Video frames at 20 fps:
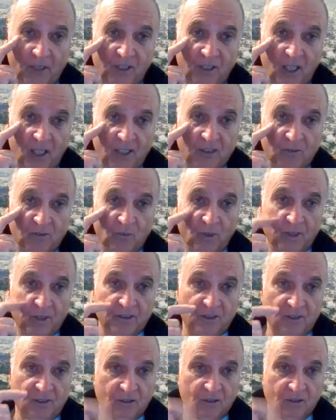education,
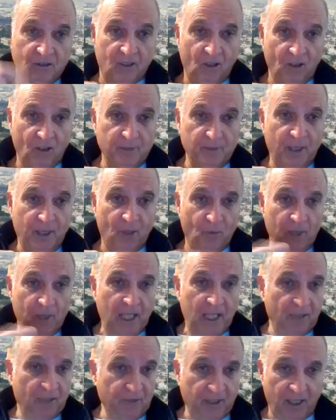was to encourage me to
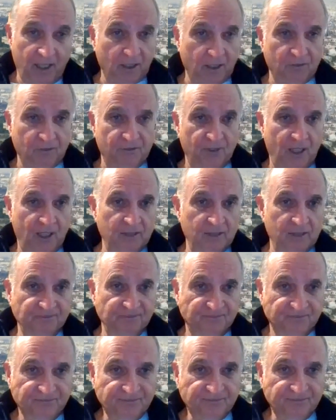read everything I could find.
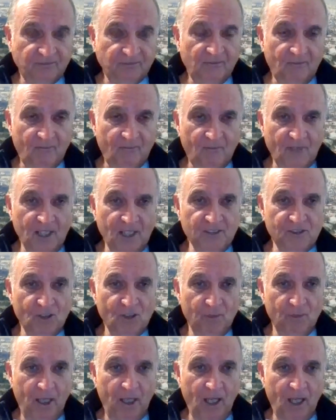And
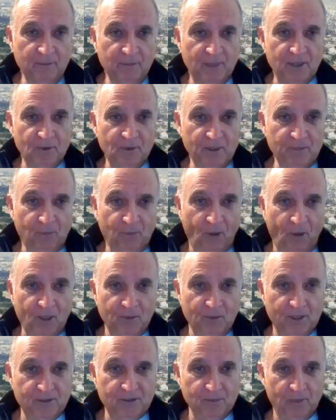so behind me, part of
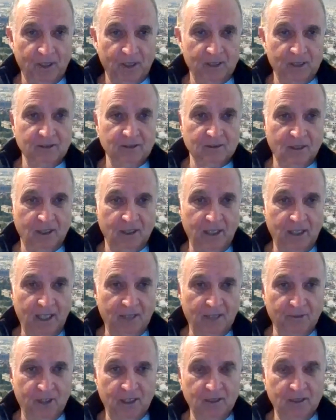the reason I
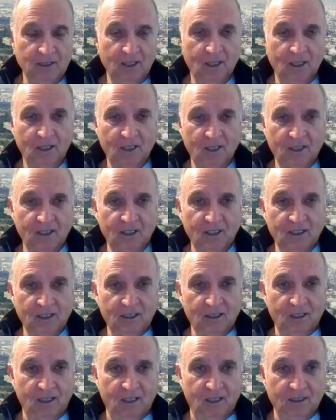have
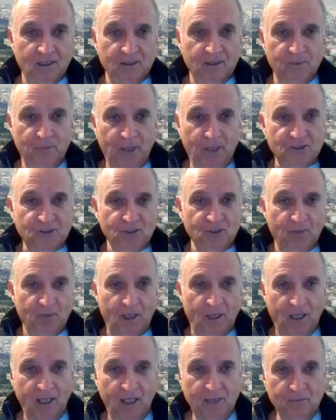a picture
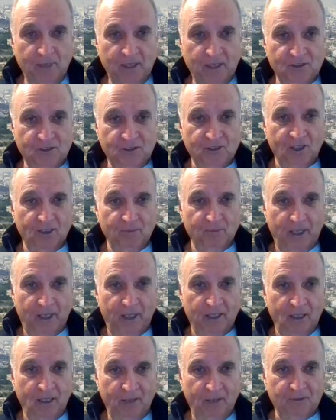behind me instead of
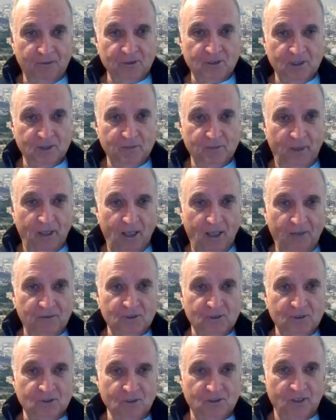my office is my
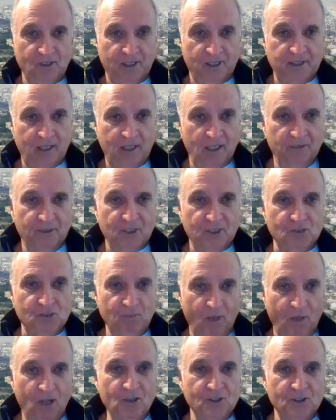office looks like kind of an
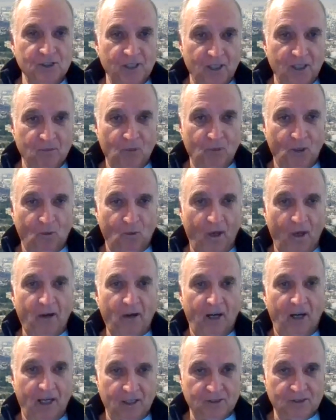explosion in a book
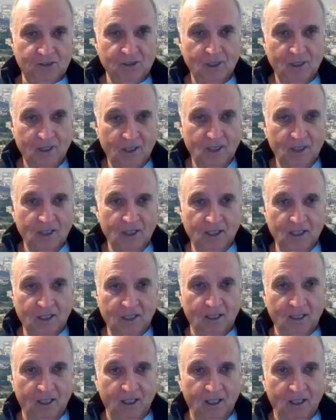warehouse.
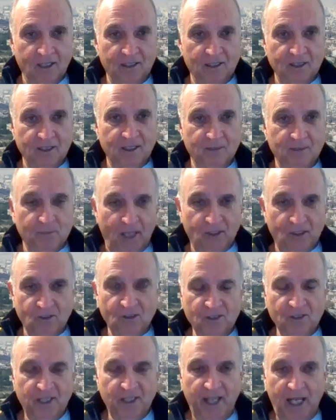But I
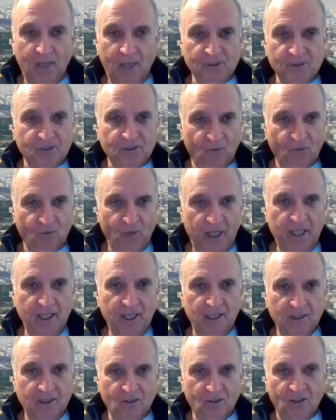learned the habits of
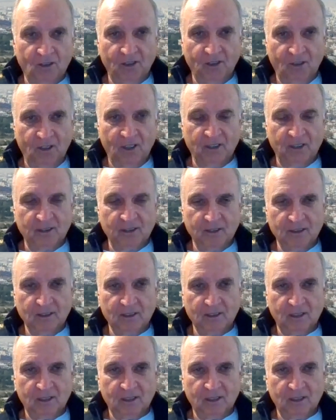reading early on,